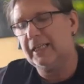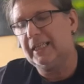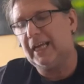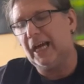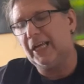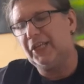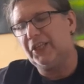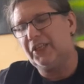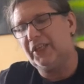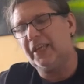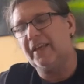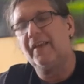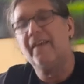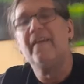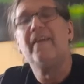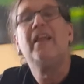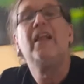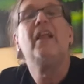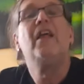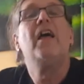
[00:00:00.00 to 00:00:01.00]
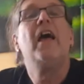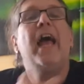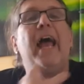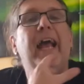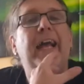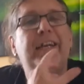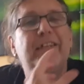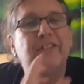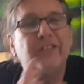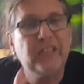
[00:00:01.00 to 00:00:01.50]
kind of thing,
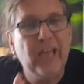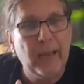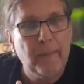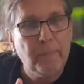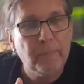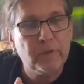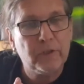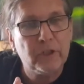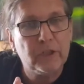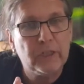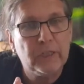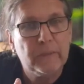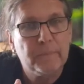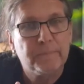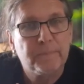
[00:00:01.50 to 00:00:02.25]
except